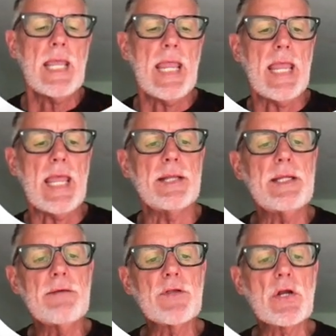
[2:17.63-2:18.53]
And
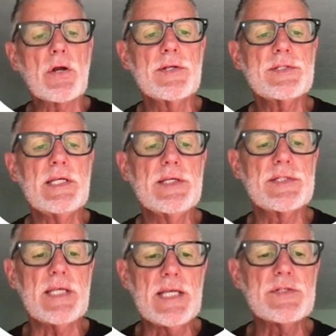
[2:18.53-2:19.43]
if the currency
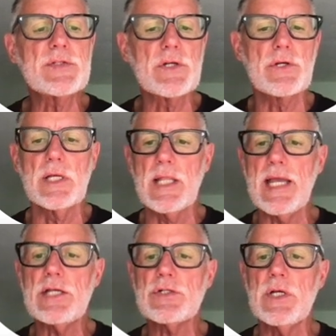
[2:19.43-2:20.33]
is in
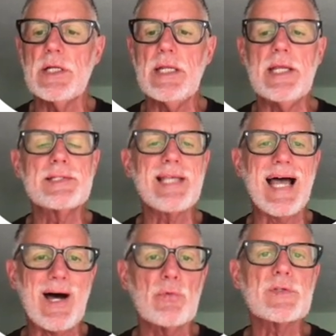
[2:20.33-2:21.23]
circulation, it's
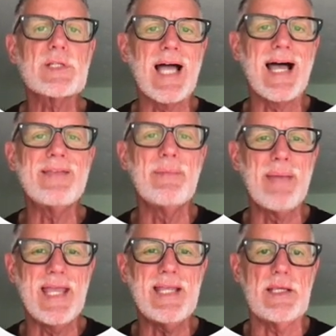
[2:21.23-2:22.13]
outside the
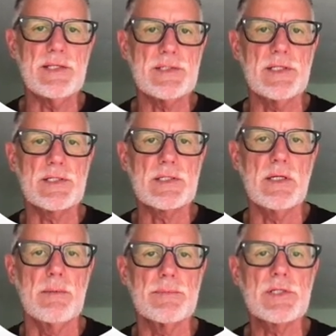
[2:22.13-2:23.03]
banking
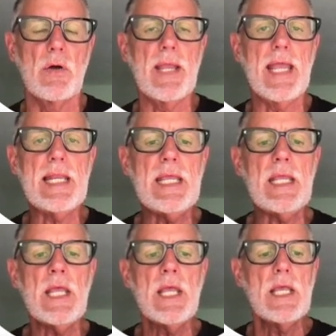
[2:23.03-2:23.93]
system. So
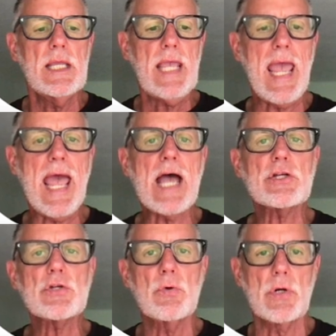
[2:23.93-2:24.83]
any
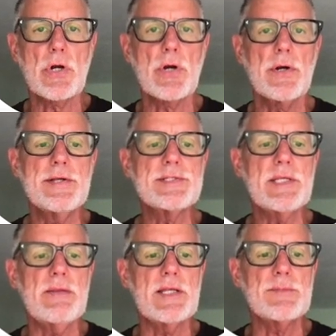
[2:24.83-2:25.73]
cash or
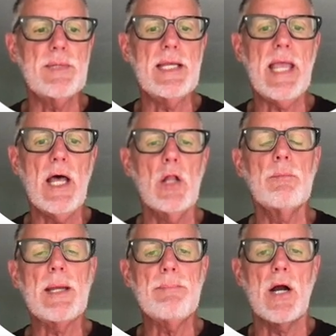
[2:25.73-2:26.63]
currency that's being held
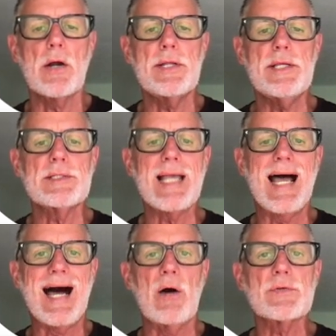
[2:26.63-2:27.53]
by parties
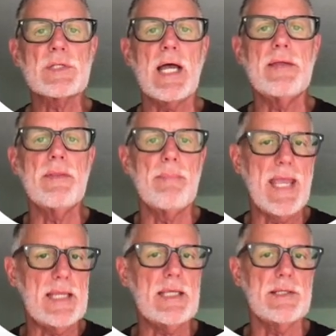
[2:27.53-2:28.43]
outside the
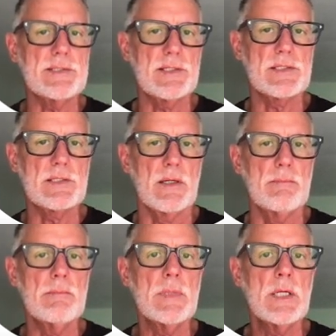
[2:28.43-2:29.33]
banking system,